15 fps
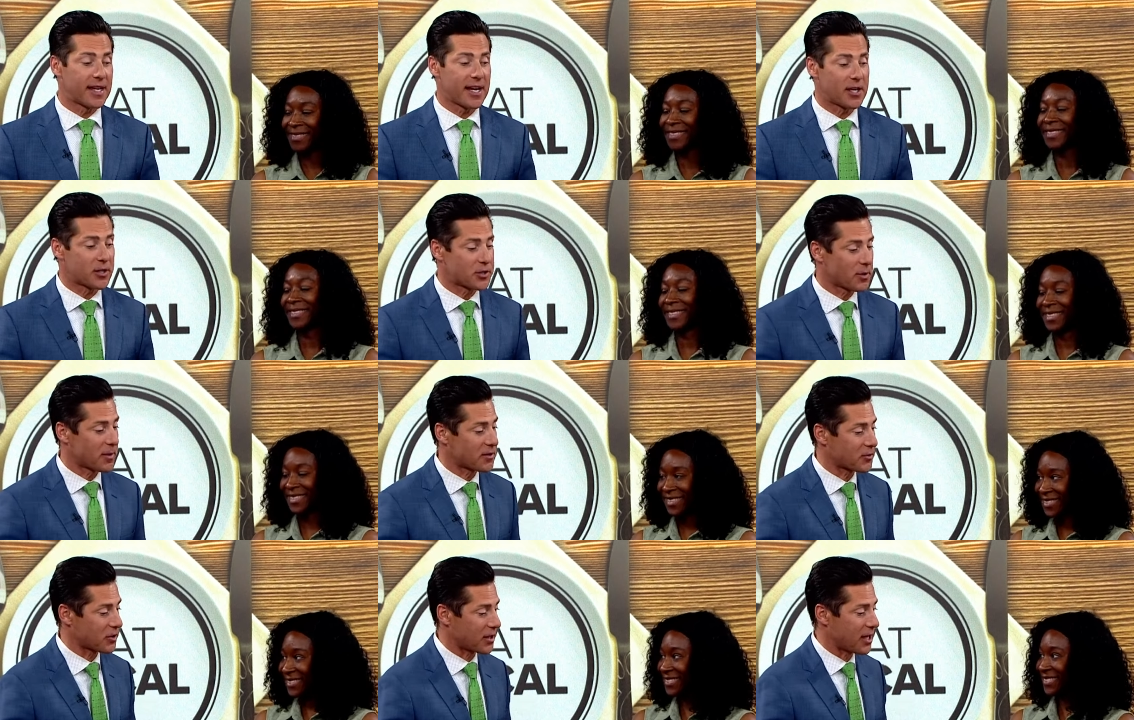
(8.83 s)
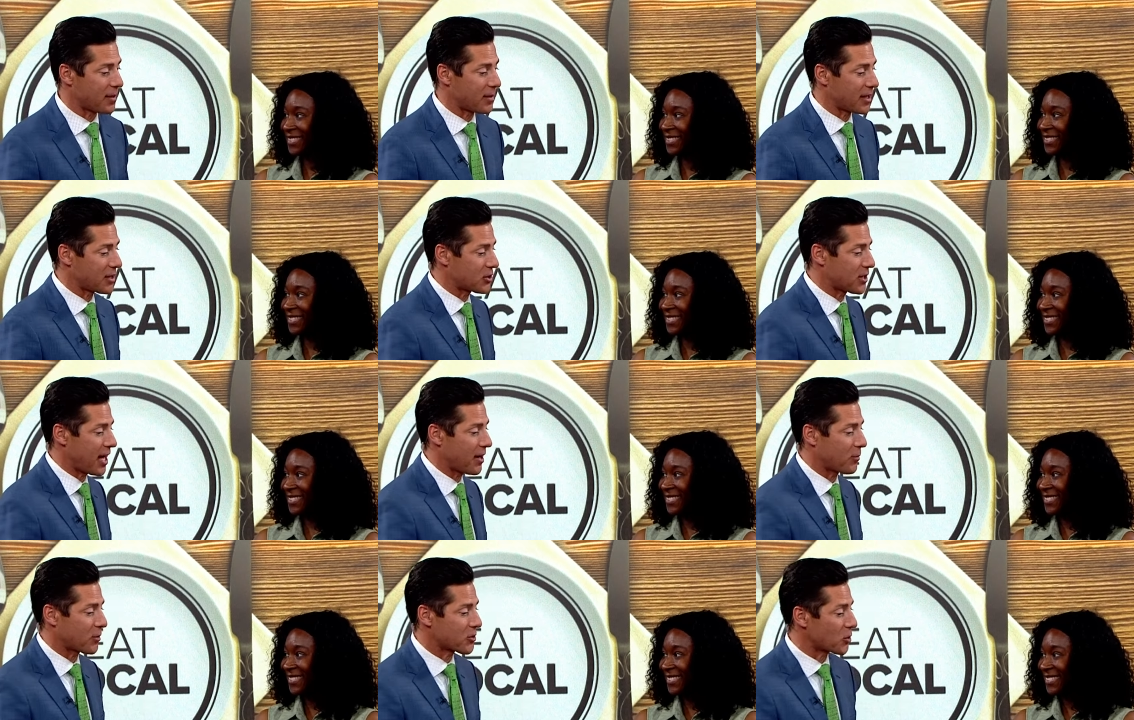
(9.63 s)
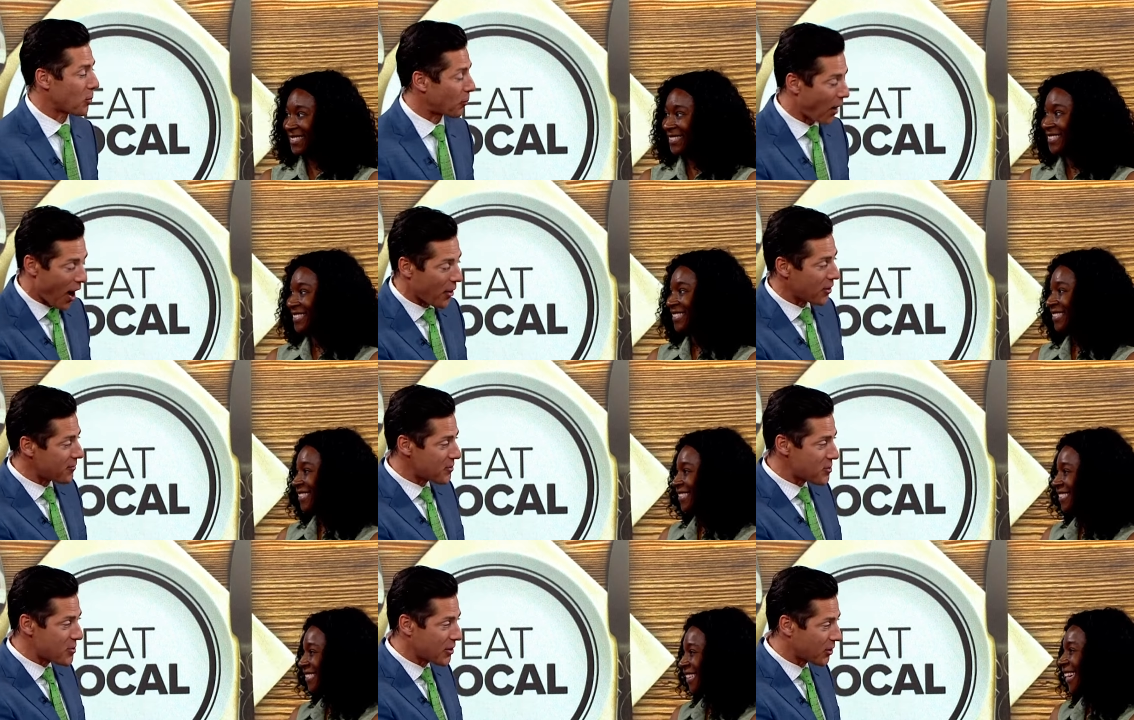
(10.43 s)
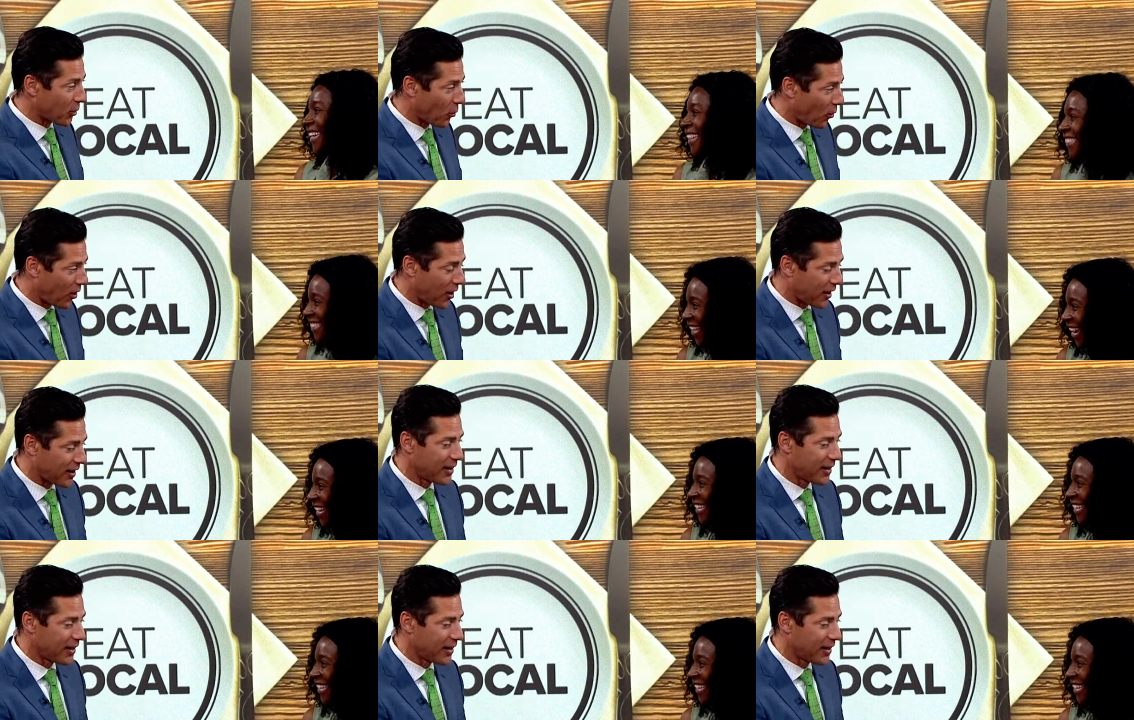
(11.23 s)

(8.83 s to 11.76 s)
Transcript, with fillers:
Speaker 1: Thank you so much for coming in, Chan. We're so proud of you and your work.